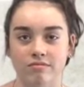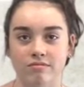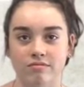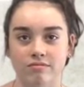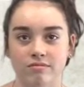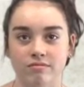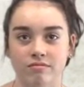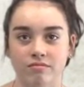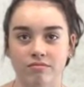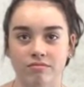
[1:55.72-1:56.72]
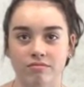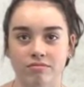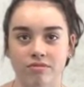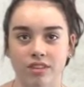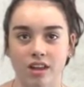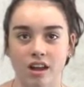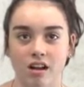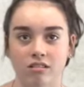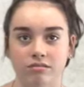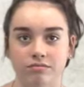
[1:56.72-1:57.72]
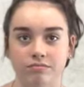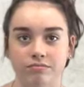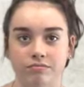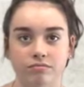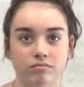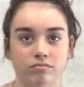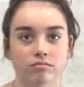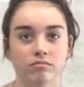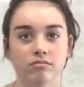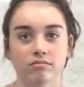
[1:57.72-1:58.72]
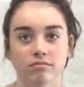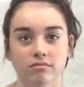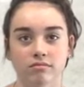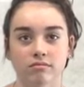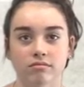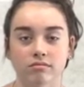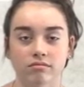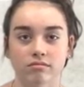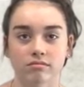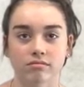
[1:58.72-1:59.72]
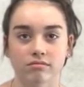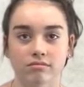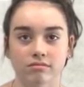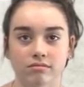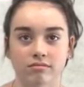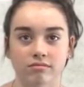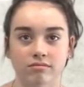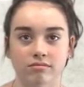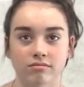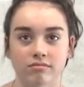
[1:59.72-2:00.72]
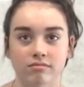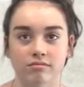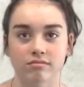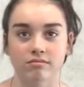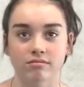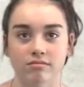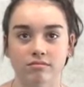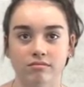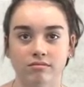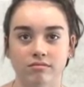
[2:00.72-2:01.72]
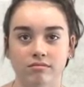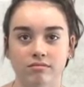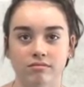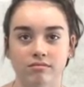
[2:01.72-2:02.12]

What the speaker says: (not speaking)